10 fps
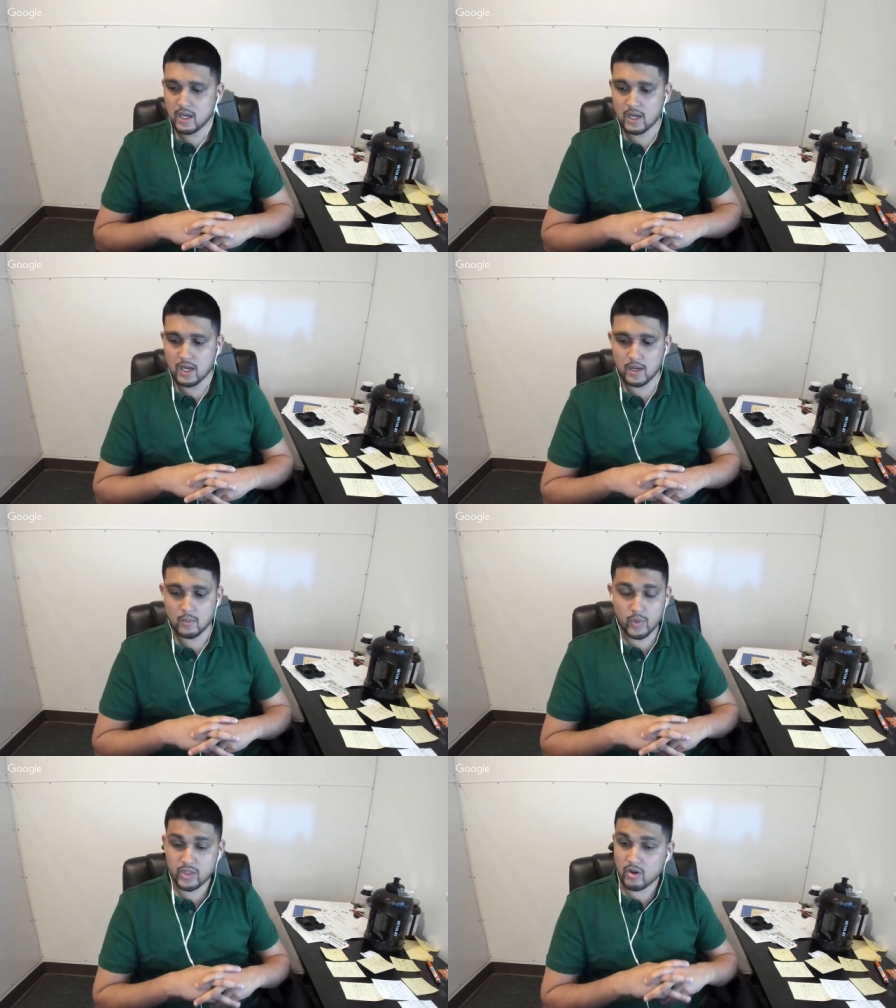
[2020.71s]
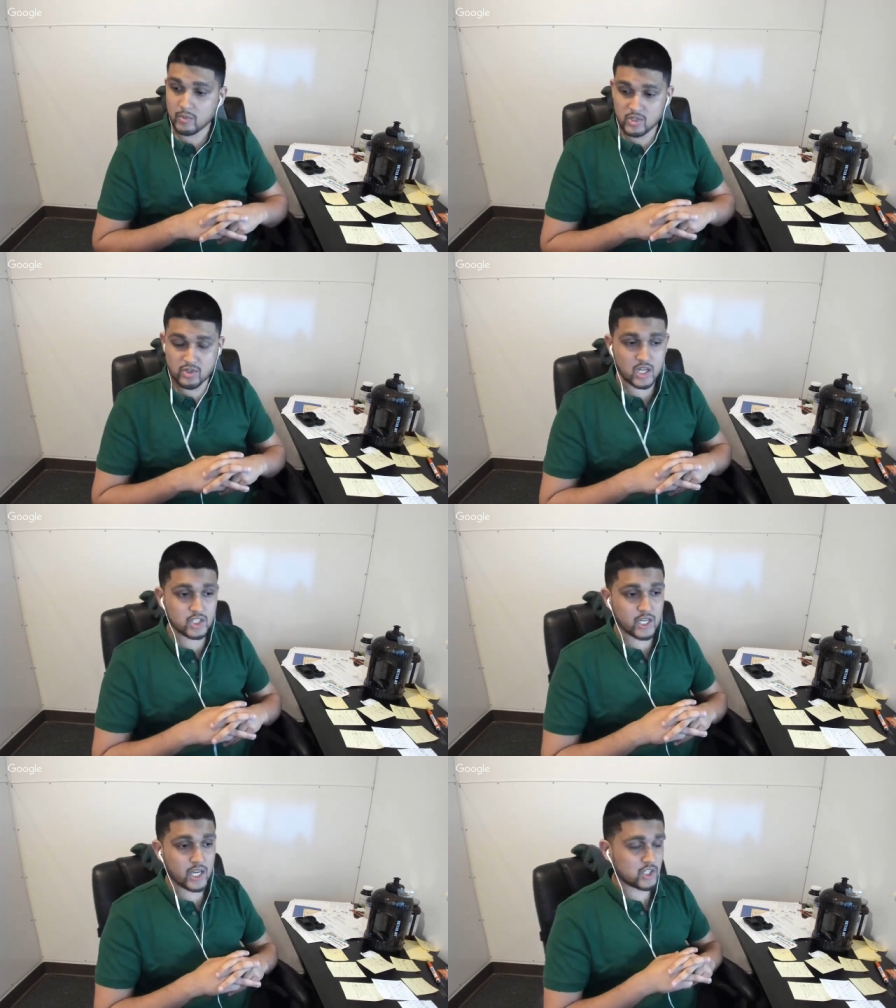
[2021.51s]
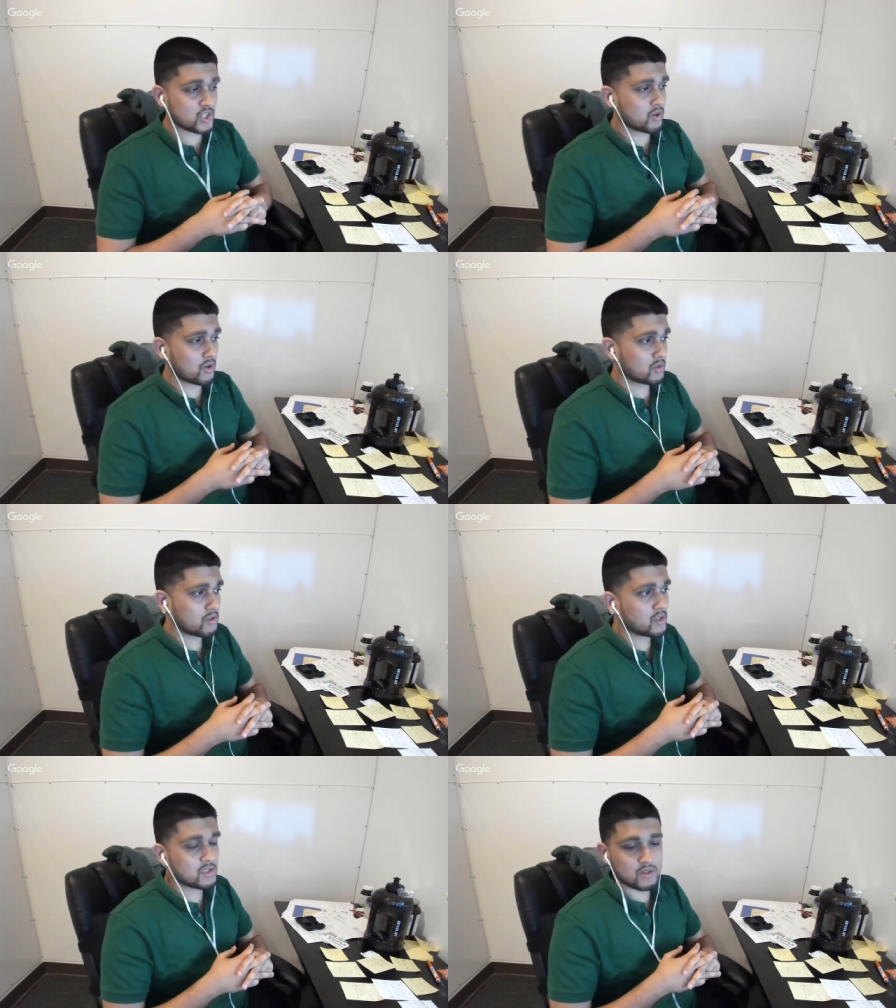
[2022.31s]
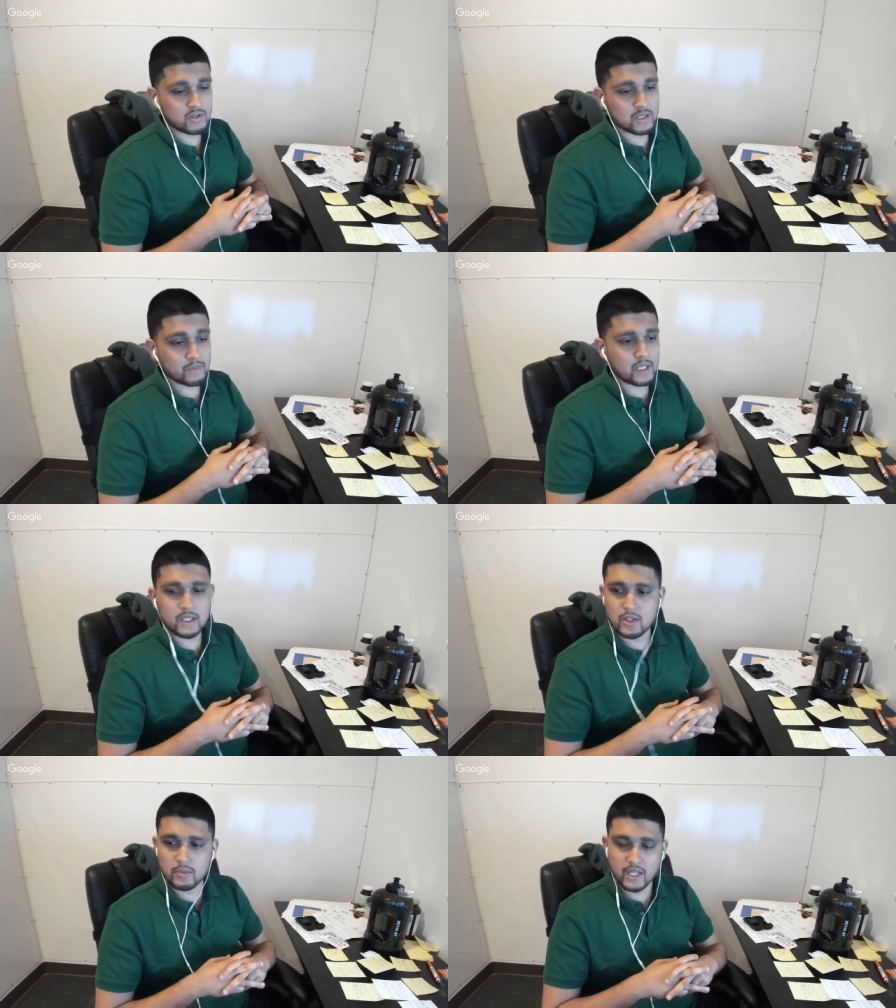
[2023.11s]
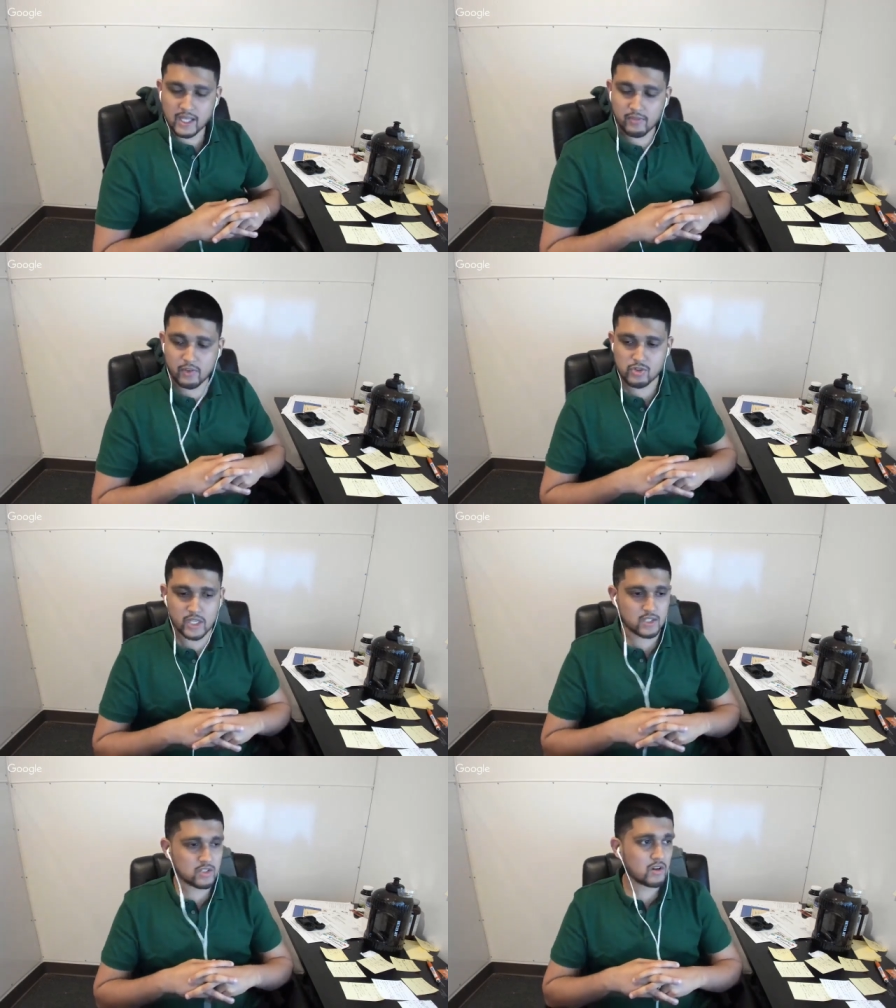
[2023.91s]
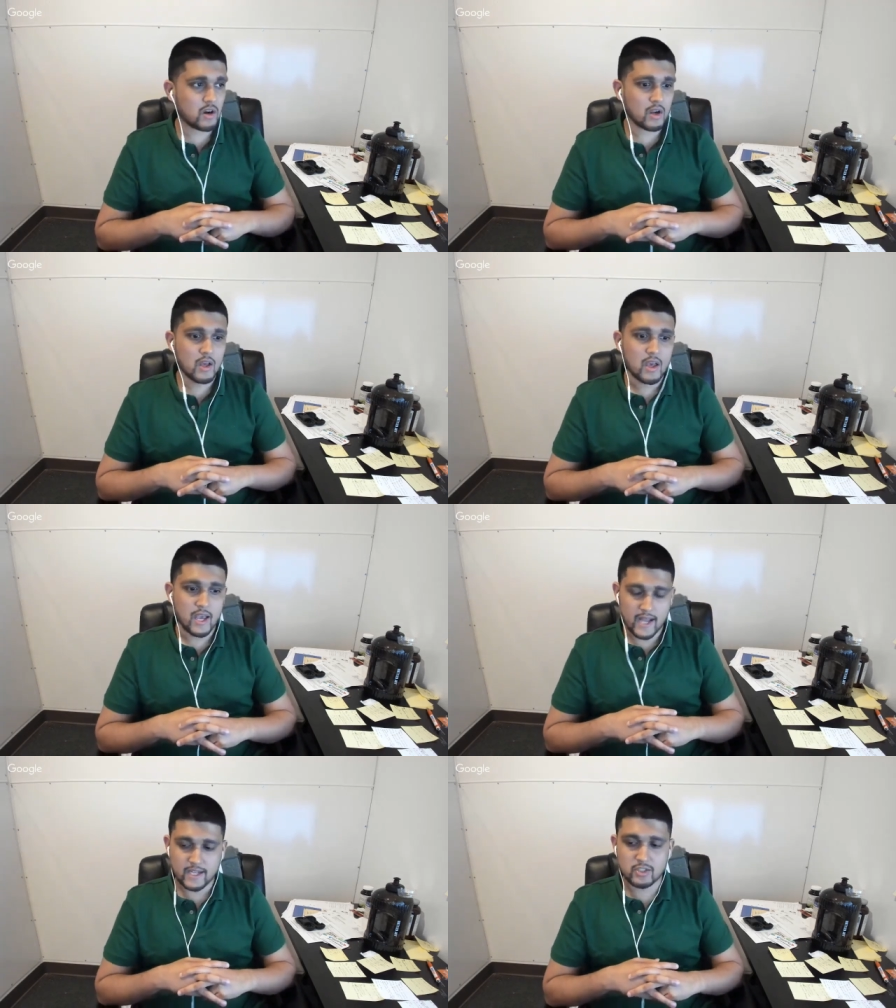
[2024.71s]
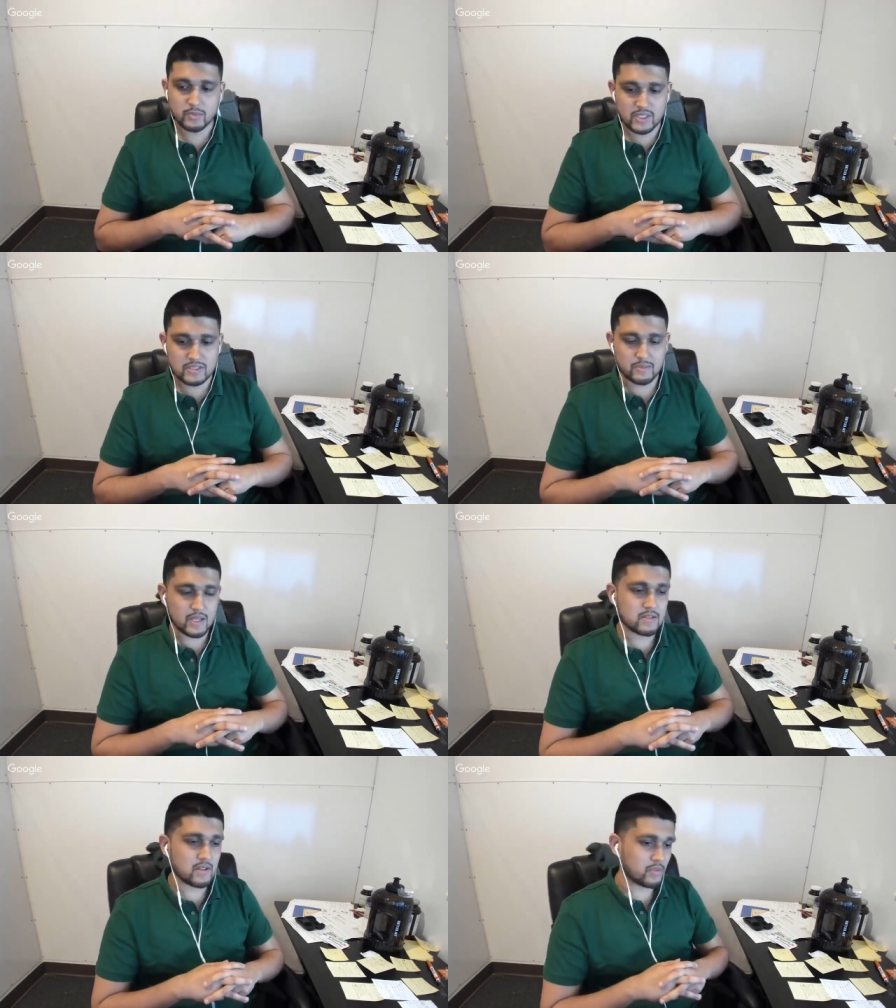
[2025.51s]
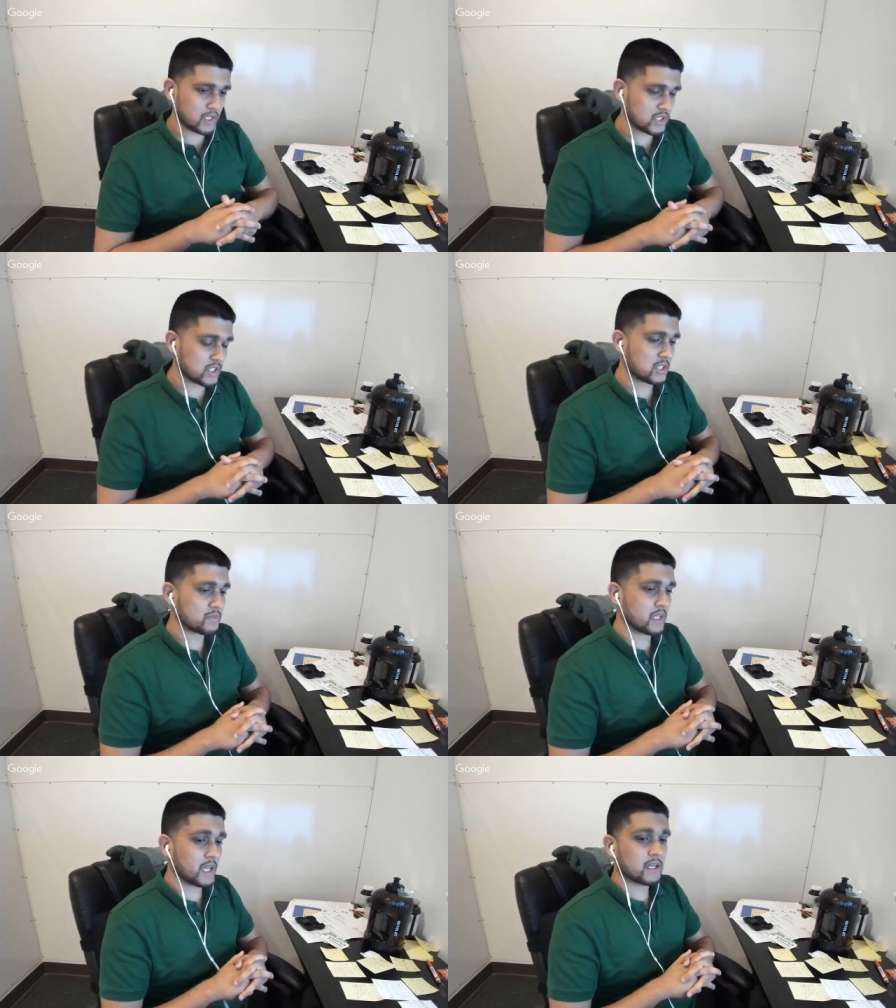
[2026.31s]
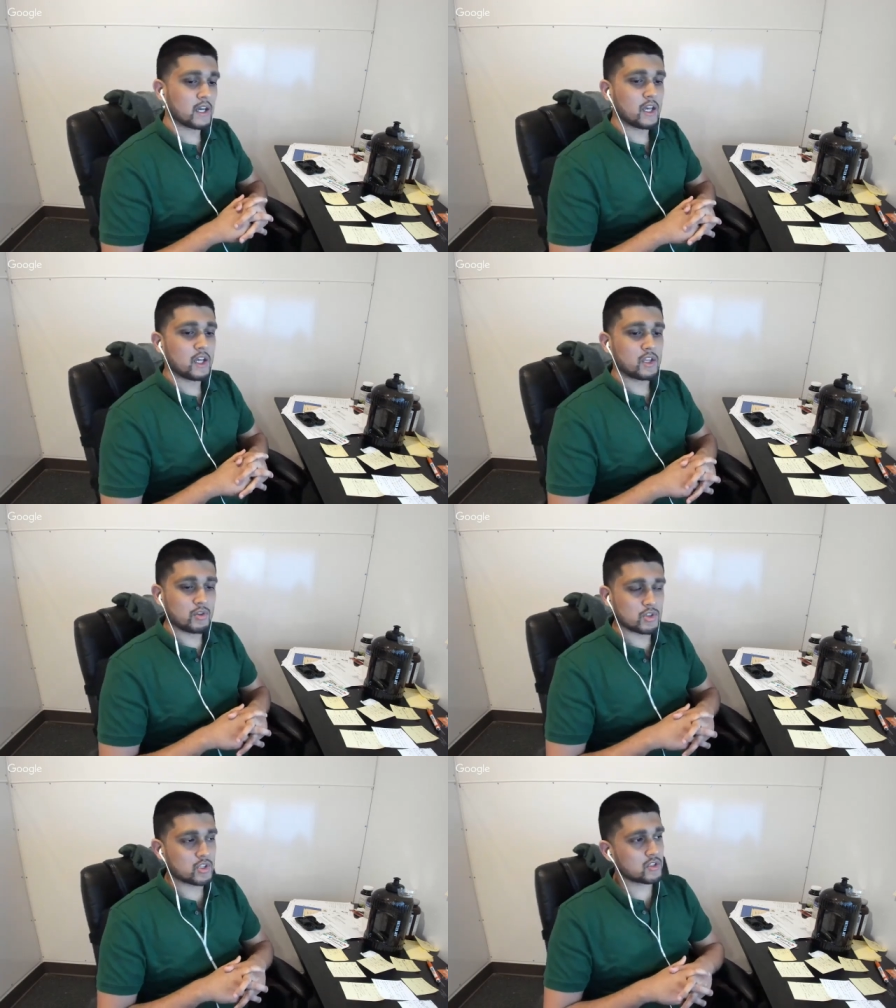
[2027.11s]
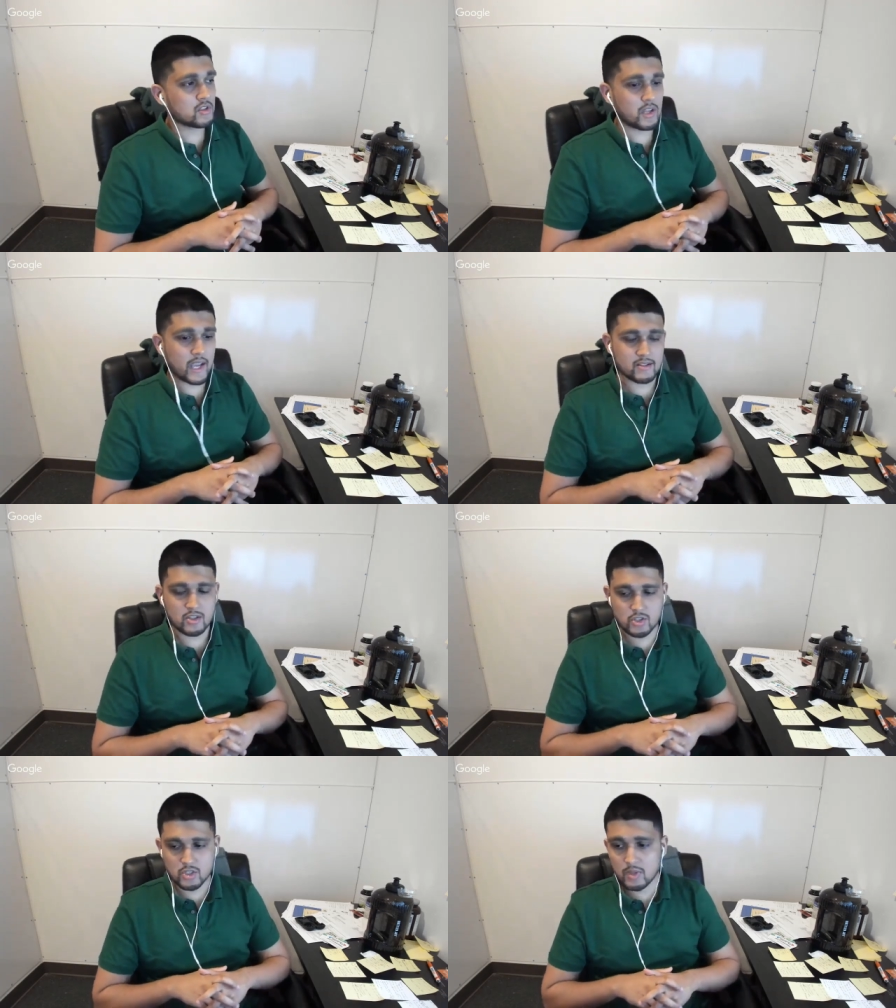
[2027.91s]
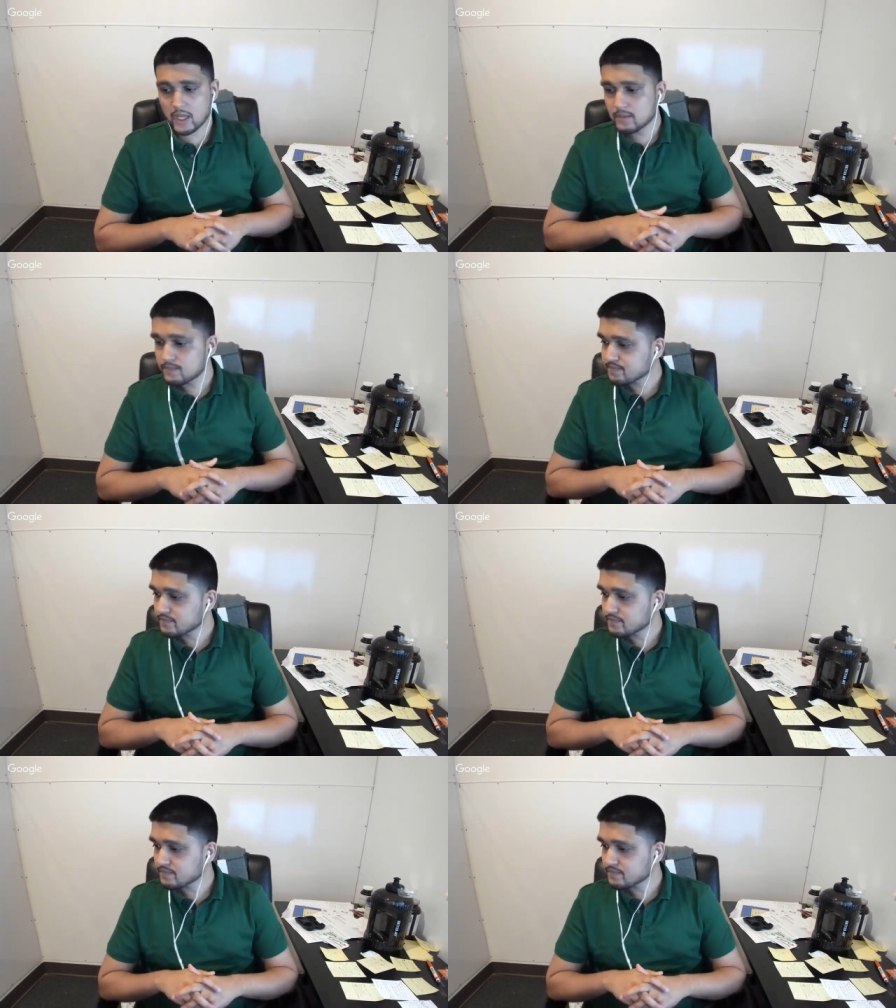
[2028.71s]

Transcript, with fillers: Um, with arbitrage, yeah, sure, you could start something little, but like if you're trying to start an actual business based on relationships, like you should, the answer should be